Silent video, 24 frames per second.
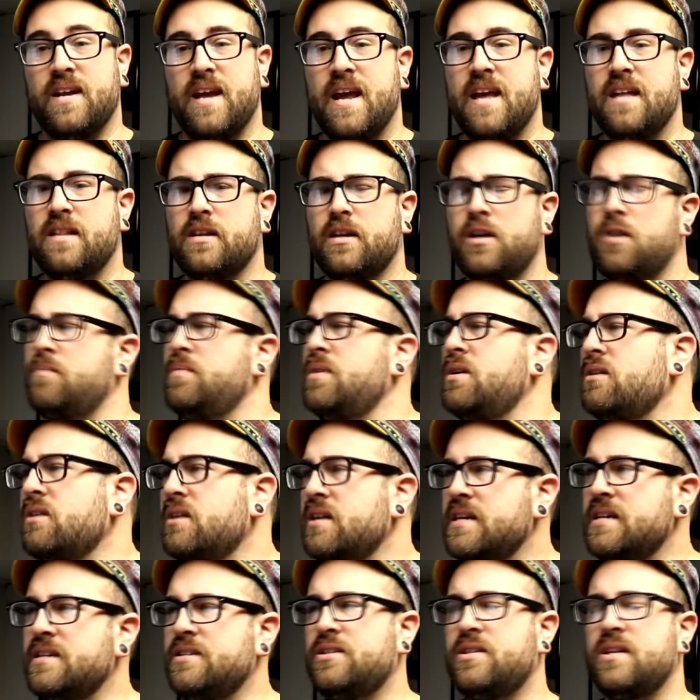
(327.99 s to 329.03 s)
And the
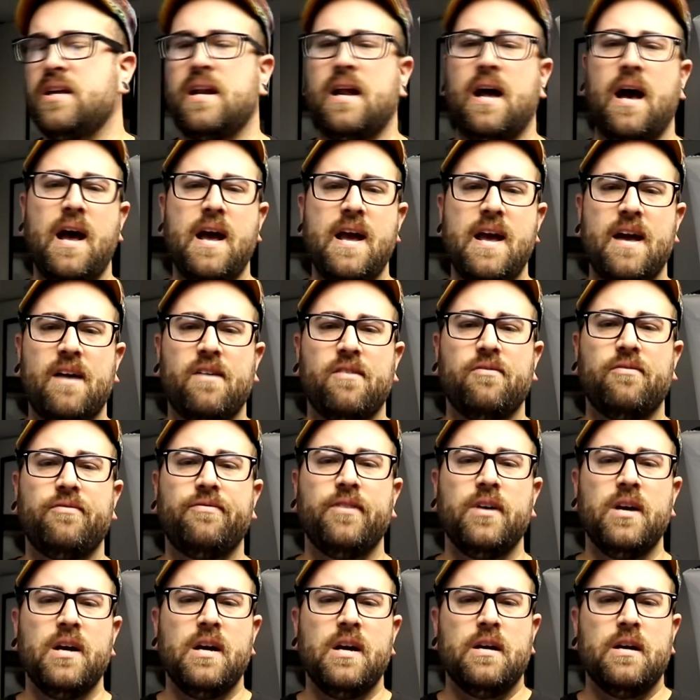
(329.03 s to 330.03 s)
communities that I have